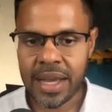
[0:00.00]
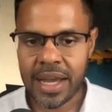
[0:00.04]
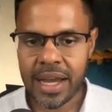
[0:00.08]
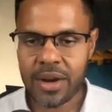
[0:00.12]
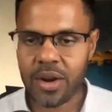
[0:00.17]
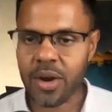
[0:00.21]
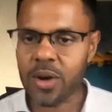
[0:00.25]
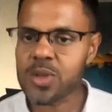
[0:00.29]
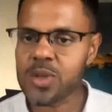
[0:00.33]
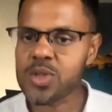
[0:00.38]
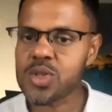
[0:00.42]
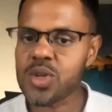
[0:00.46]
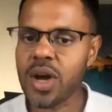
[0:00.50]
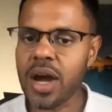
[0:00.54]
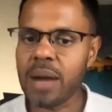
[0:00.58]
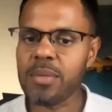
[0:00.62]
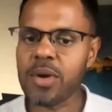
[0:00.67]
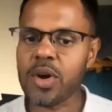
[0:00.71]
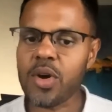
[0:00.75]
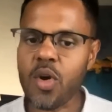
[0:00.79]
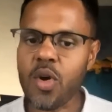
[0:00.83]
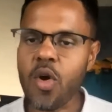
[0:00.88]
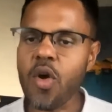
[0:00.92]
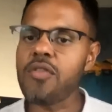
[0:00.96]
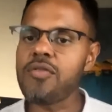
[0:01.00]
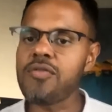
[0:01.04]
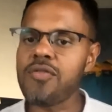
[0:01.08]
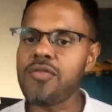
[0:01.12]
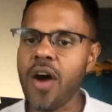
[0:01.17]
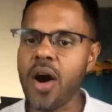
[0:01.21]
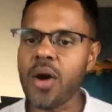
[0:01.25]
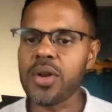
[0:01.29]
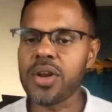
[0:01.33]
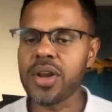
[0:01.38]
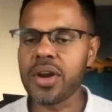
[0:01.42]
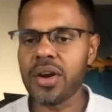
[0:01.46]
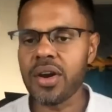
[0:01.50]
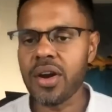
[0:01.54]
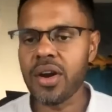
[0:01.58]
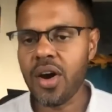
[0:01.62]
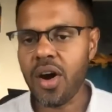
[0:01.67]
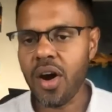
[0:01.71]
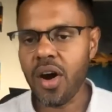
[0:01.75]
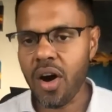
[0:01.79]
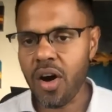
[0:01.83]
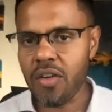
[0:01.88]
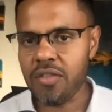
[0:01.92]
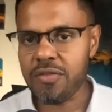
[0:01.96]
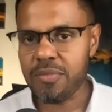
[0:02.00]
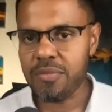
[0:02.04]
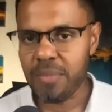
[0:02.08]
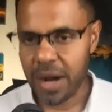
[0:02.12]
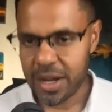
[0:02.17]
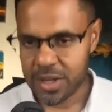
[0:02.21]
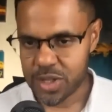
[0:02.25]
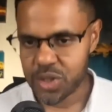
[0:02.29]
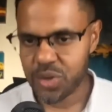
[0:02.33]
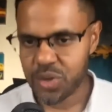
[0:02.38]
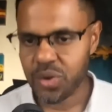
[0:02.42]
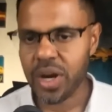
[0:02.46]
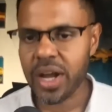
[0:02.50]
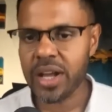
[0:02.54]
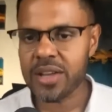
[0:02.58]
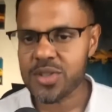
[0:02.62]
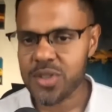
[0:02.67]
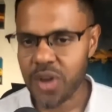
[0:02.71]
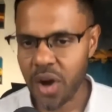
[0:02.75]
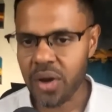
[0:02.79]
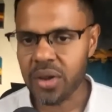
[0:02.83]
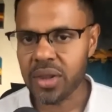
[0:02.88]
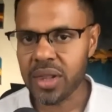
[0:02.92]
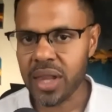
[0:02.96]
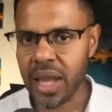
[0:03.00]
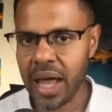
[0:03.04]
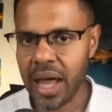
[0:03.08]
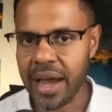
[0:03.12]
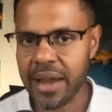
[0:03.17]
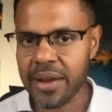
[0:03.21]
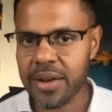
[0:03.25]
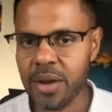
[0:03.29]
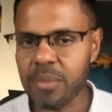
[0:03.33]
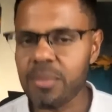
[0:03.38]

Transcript: and also I'm a co-founder of Master IELTS Online.